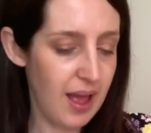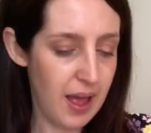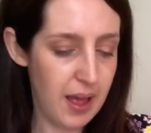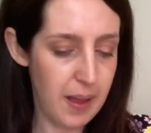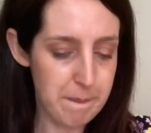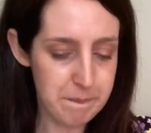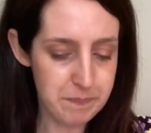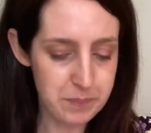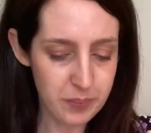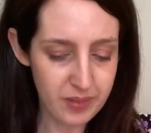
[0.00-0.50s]

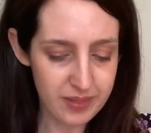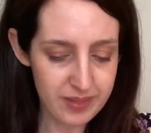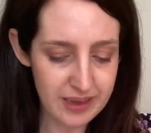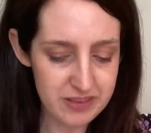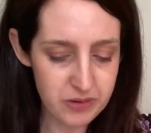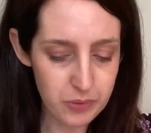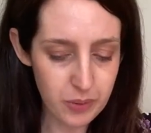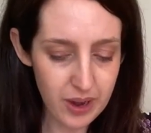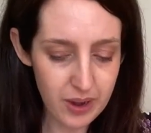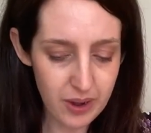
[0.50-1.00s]
Um,
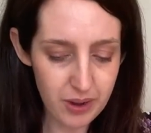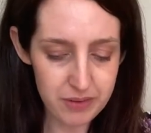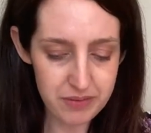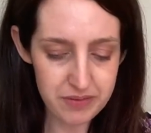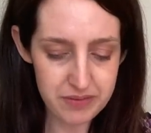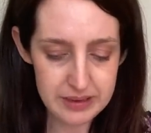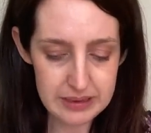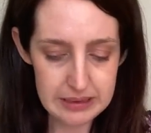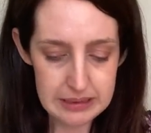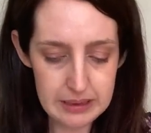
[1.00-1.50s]
there's quite a lot
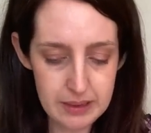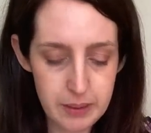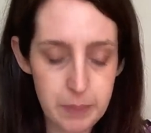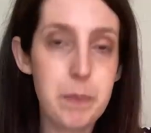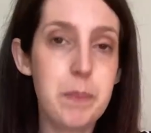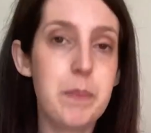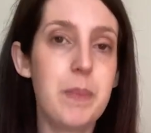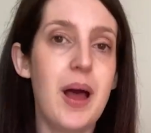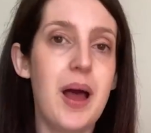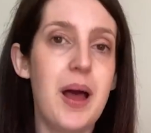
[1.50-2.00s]
of
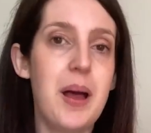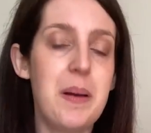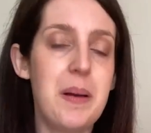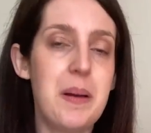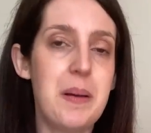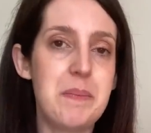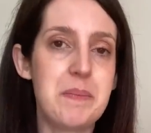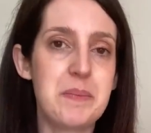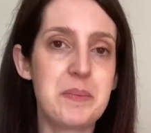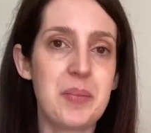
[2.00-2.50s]

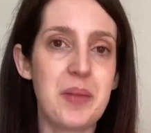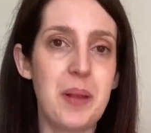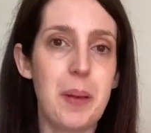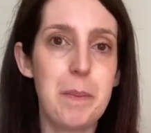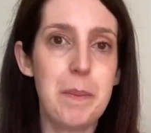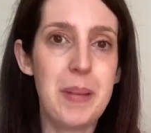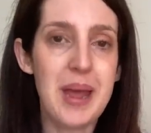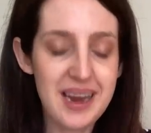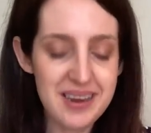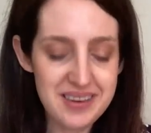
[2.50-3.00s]
um,
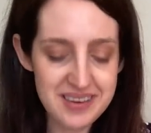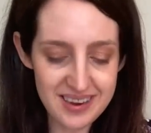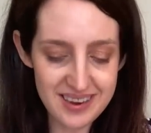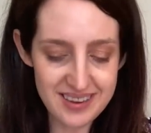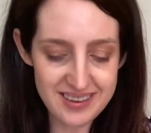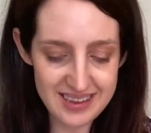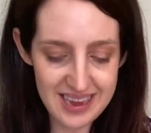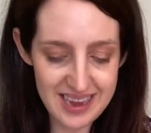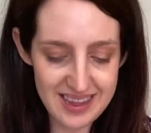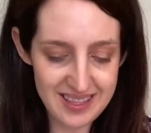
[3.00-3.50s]

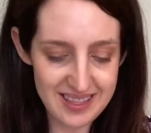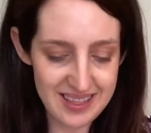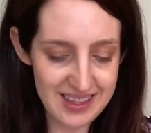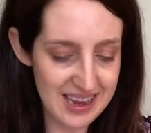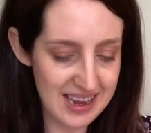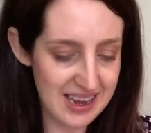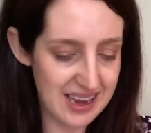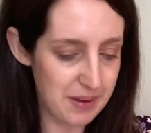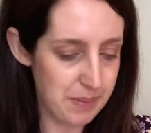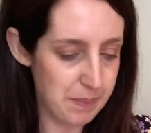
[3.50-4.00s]
pictures in
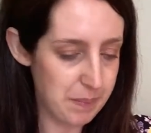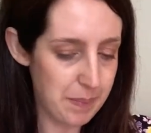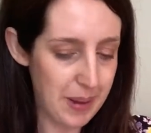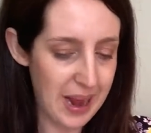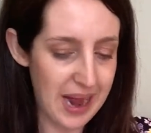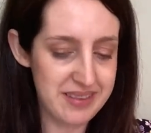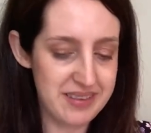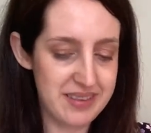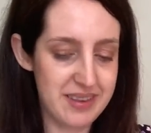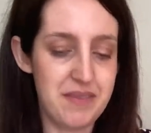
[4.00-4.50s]
the
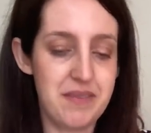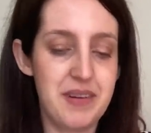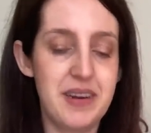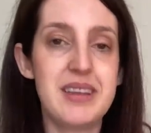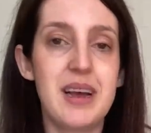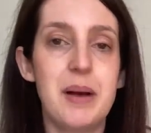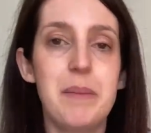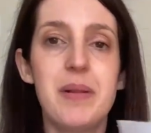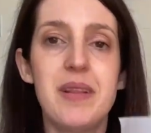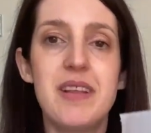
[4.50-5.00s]
pattern. For
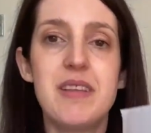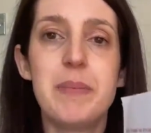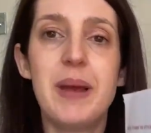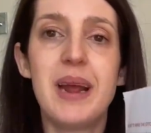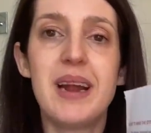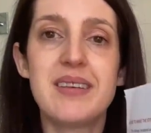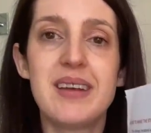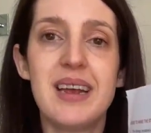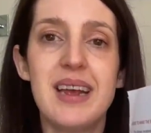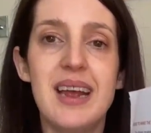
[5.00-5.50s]
example, this
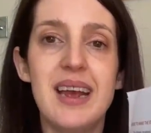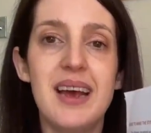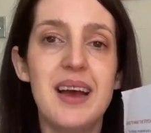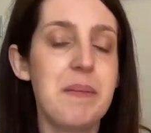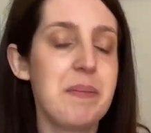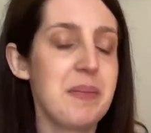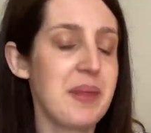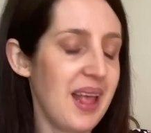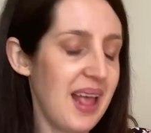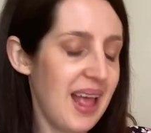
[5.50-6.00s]
picture
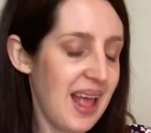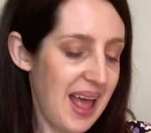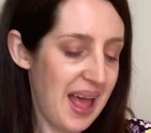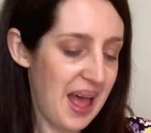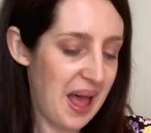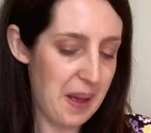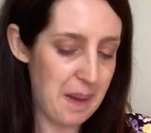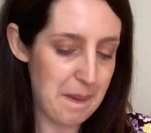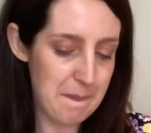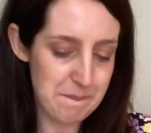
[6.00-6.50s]
here.
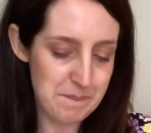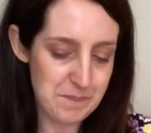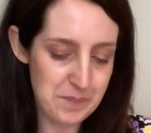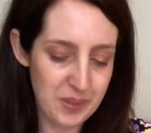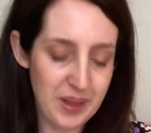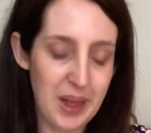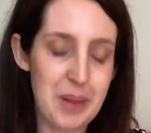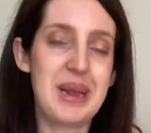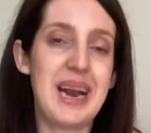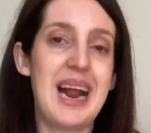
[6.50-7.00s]
Um,
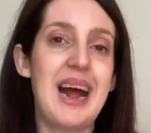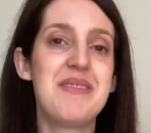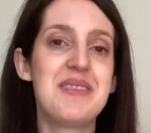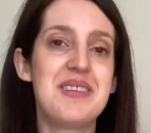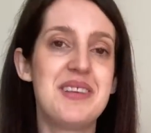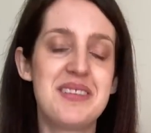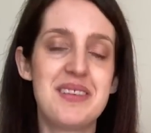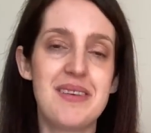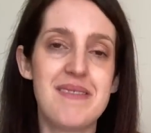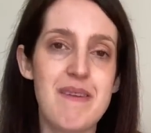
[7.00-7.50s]
I'm going to have
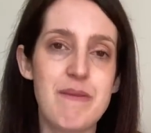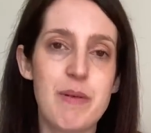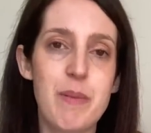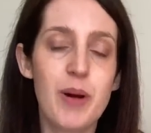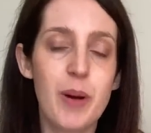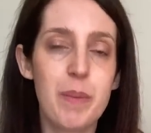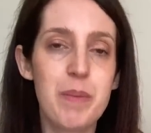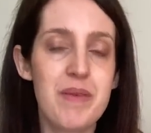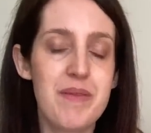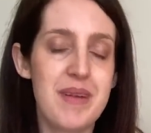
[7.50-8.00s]
to sort of have a
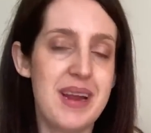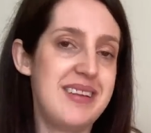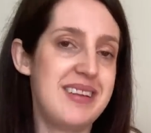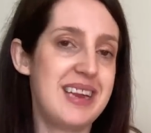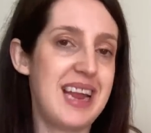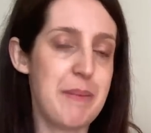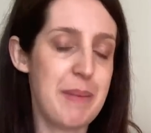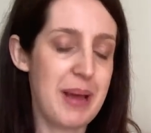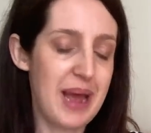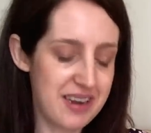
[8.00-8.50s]
proper read to
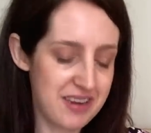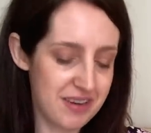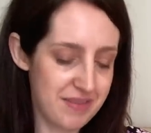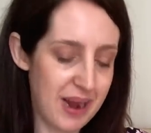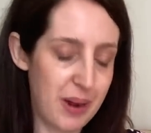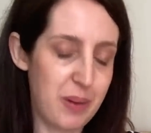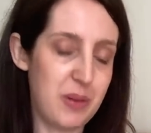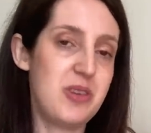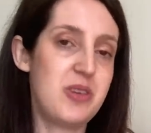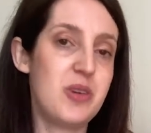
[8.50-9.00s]
get my head
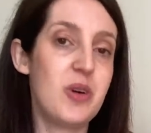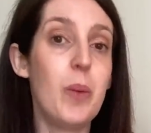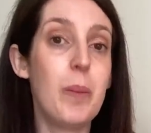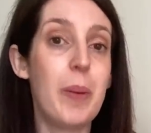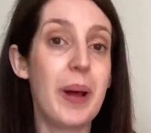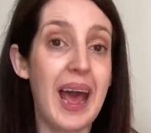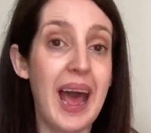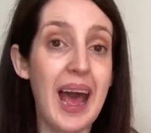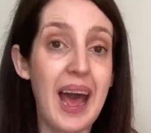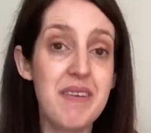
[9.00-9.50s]
around it all,
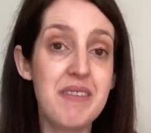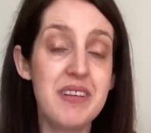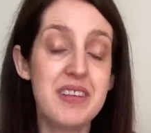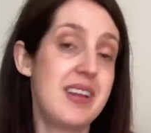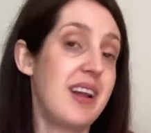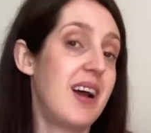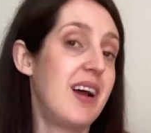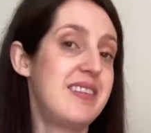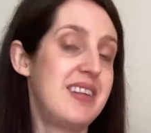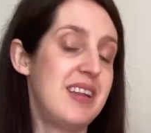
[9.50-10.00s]
but I have
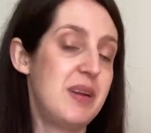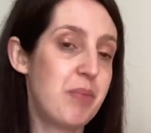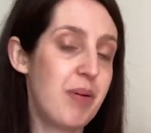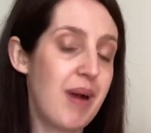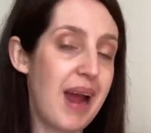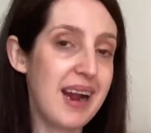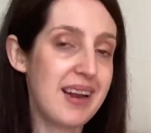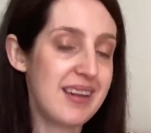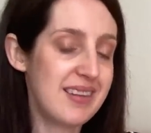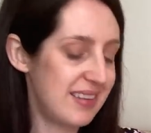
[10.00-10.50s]
started
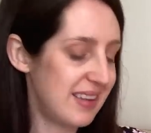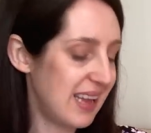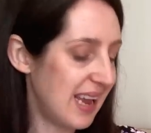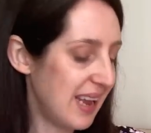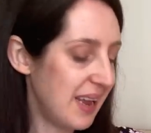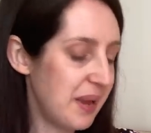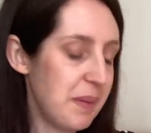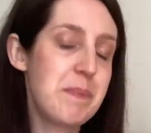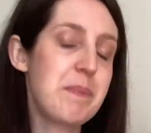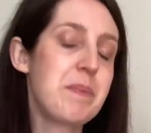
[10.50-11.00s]

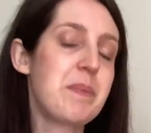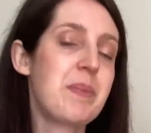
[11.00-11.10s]
practicing